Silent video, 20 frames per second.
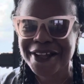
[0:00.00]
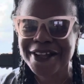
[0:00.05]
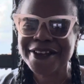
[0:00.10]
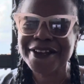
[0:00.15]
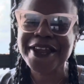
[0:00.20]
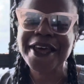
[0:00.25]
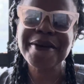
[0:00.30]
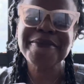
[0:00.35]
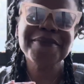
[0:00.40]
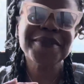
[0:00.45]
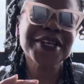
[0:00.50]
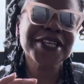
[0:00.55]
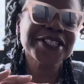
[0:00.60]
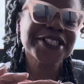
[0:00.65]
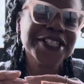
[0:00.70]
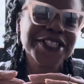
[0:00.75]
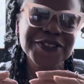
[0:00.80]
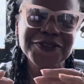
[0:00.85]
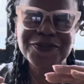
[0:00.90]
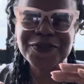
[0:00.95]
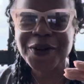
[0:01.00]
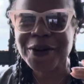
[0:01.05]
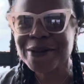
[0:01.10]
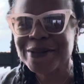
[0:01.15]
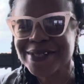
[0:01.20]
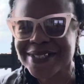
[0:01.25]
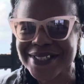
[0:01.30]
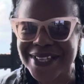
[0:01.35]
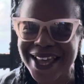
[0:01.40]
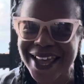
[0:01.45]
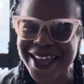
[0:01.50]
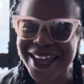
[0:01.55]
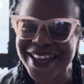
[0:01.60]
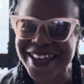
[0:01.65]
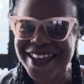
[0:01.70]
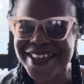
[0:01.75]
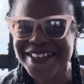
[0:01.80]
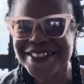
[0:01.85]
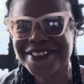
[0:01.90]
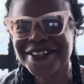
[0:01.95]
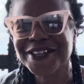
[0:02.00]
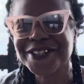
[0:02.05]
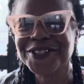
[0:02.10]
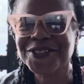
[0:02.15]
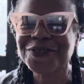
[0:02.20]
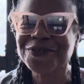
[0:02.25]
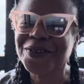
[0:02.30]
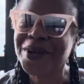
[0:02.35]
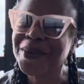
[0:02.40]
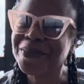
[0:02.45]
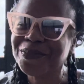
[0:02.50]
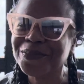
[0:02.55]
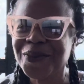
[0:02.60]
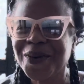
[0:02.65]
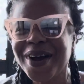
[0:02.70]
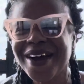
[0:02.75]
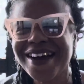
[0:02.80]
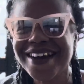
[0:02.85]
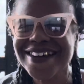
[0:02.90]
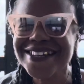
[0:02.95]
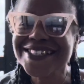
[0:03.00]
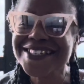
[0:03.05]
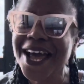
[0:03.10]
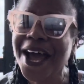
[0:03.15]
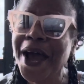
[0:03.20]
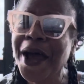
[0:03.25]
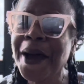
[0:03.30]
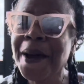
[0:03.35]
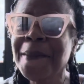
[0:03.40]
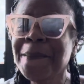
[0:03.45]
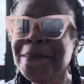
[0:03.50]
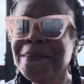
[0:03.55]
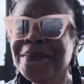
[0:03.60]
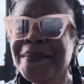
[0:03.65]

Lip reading: Let me just first say the trip was amazing.